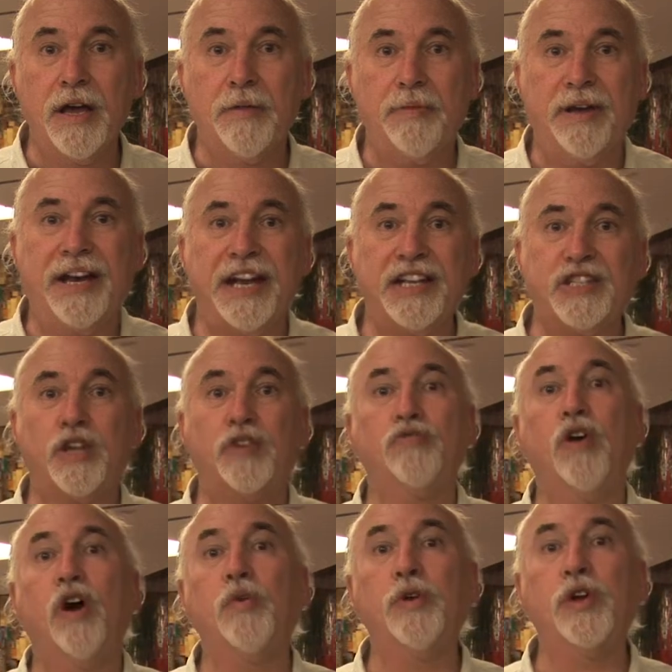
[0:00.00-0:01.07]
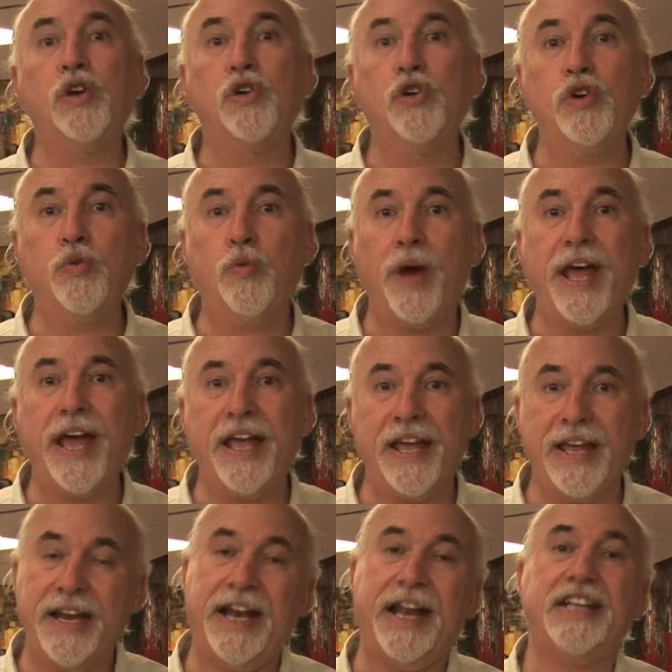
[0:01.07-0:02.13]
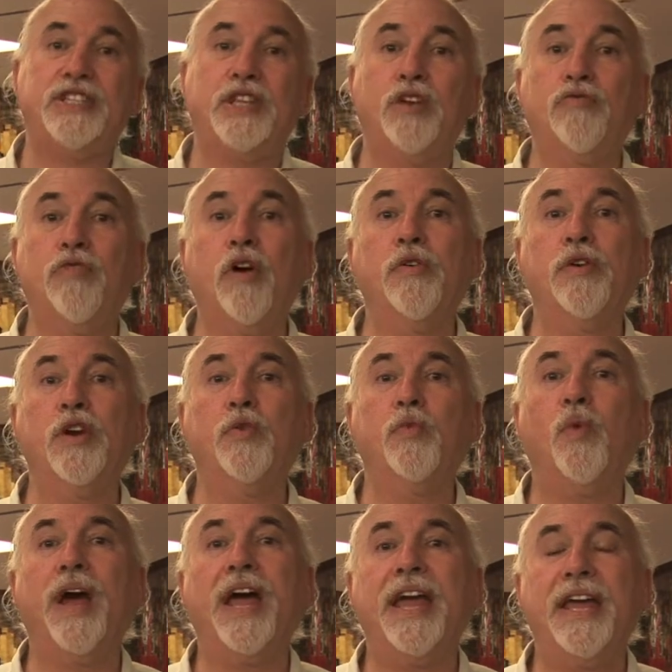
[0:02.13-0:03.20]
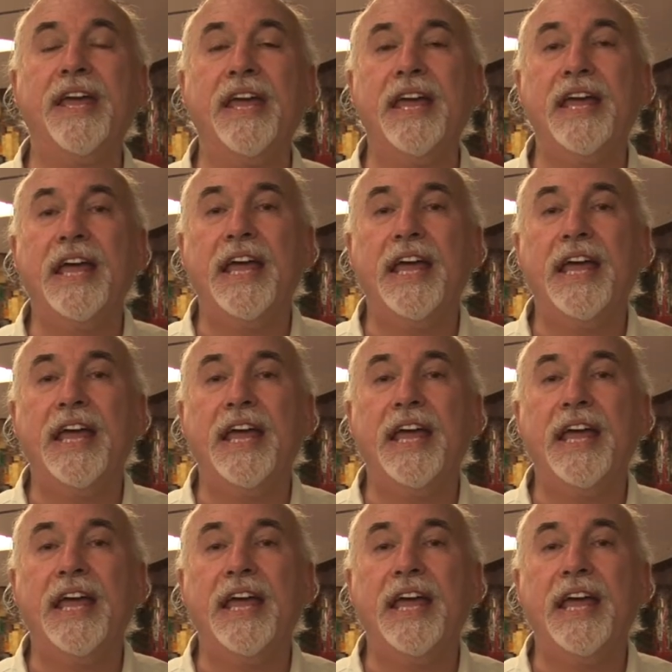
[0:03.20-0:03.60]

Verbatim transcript: but it has to grow in a good way, and it has to grow in a way